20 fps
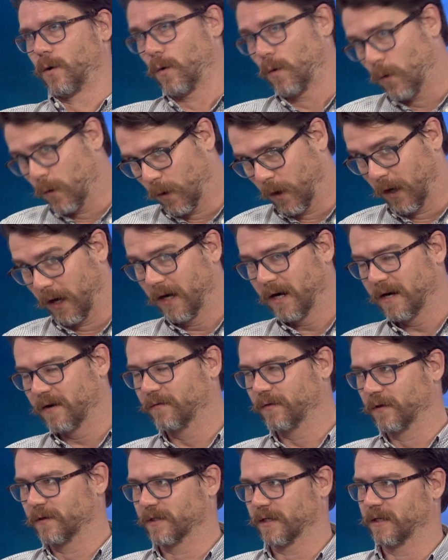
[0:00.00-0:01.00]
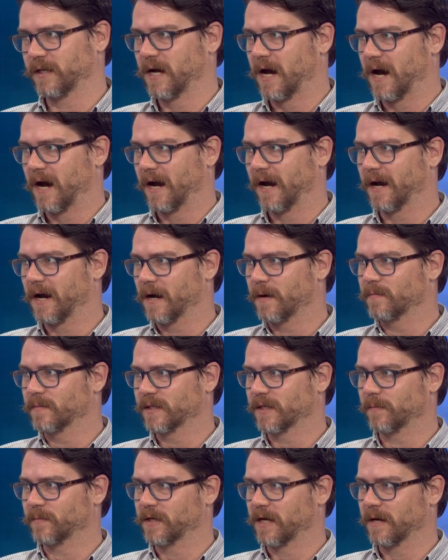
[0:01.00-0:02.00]
Or if there's a tie, um,
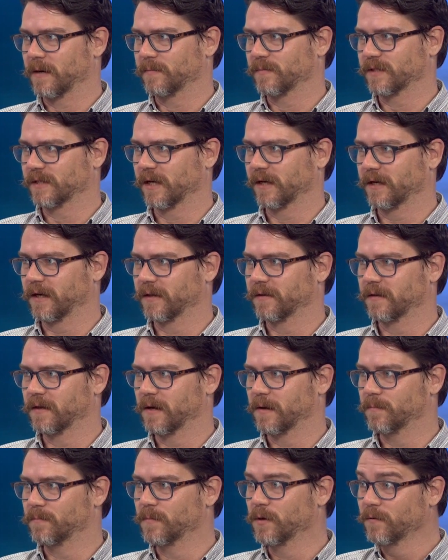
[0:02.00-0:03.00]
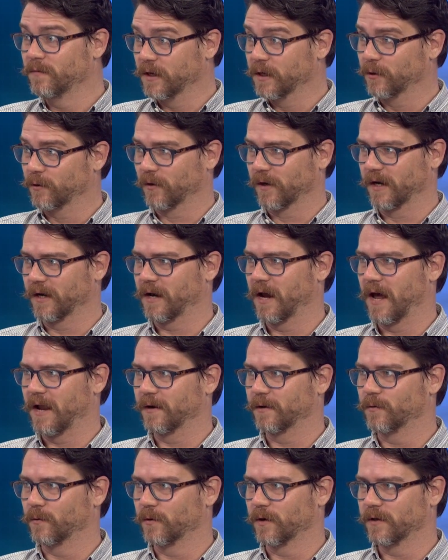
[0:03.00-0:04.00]
sometimes like in the movie critic
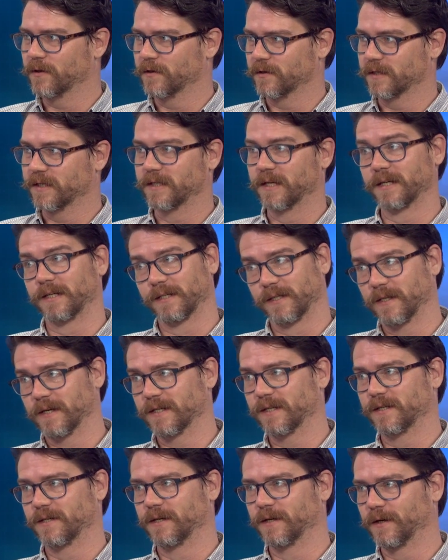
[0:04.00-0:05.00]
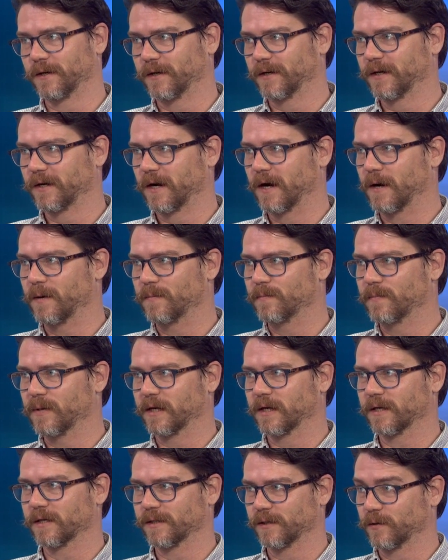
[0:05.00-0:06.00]
category, yeah. there's six this year um, wow.
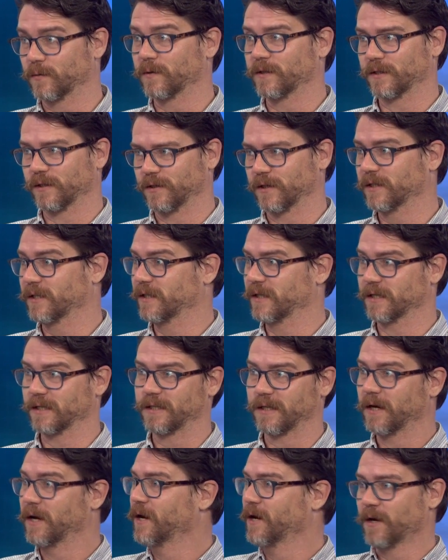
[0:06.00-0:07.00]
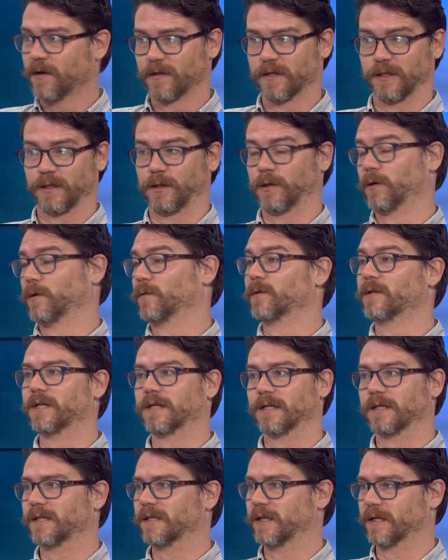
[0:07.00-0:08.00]
because there was just this this huge
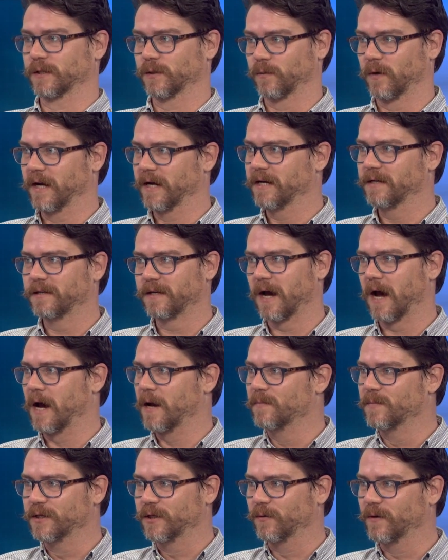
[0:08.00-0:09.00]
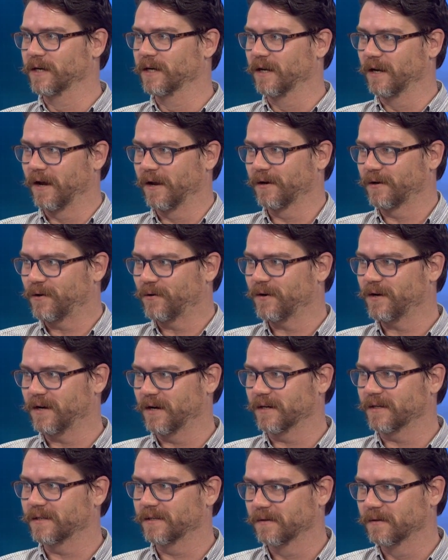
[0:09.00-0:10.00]
six-way tie between a lot of critics.